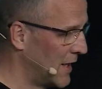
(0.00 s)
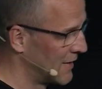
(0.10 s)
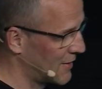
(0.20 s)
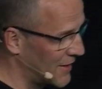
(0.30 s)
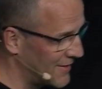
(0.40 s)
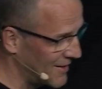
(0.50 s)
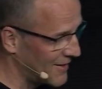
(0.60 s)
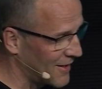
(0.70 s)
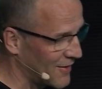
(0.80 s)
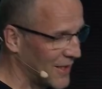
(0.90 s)
So these
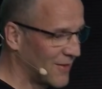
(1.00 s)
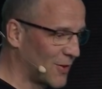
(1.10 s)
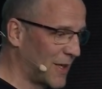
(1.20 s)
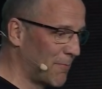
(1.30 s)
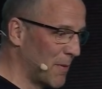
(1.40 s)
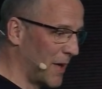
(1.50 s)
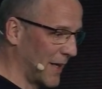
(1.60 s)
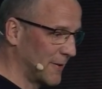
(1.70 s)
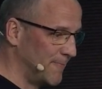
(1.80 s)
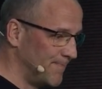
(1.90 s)
are the things to keep in
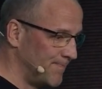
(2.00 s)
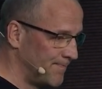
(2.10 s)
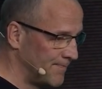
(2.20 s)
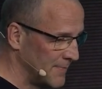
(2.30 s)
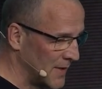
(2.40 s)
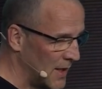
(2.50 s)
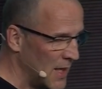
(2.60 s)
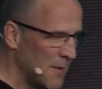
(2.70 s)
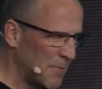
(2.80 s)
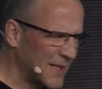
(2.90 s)
mind.
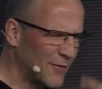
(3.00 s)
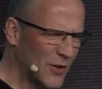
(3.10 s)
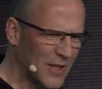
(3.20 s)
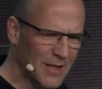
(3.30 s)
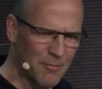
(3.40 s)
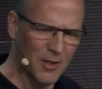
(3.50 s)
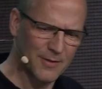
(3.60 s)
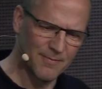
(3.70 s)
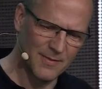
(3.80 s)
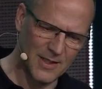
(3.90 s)
But if you think about
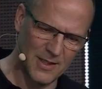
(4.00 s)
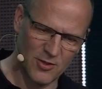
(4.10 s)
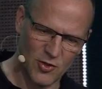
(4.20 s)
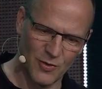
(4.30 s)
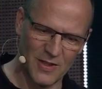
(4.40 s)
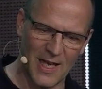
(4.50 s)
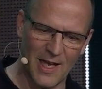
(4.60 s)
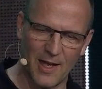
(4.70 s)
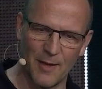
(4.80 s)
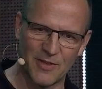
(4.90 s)
choosing
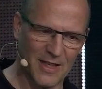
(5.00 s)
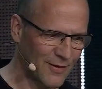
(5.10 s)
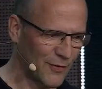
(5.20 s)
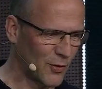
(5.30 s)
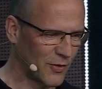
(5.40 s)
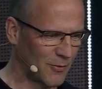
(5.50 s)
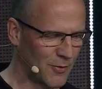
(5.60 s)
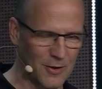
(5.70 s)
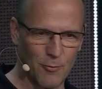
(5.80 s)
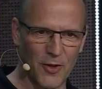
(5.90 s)
LLMs, that's, of course,
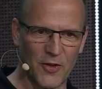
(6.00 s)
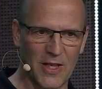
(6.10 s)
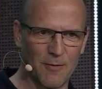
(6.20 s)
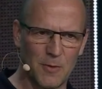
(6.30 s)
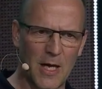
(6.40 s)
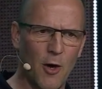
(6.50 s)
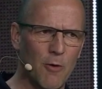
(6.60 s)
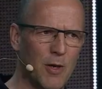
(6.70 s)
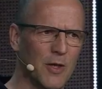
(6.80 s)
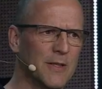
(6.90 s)
only one thing.
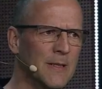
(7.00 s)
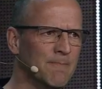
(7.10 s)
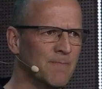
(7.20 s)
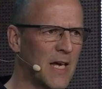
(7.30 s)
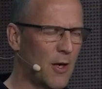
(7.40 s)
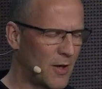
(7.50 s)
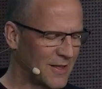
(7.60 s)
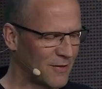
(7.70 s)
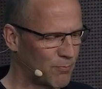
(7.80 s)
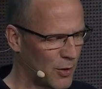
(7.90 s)
How are
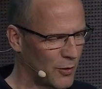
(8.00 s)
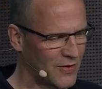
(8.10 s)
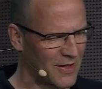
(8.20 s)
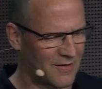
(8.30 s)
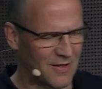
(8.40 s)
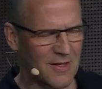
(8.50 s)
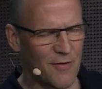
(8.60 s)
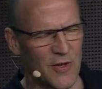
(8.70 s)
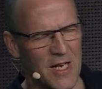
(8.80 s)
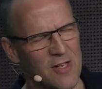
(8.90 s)
these processes and the
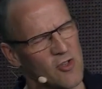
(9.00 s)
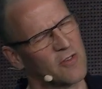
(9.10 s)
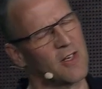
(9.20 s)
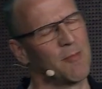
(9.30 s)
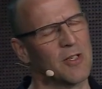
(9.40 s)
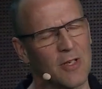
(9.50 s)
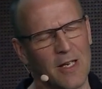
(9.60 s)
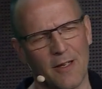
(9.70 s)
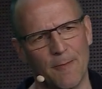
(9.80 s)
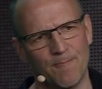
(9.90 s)
different agents coming together?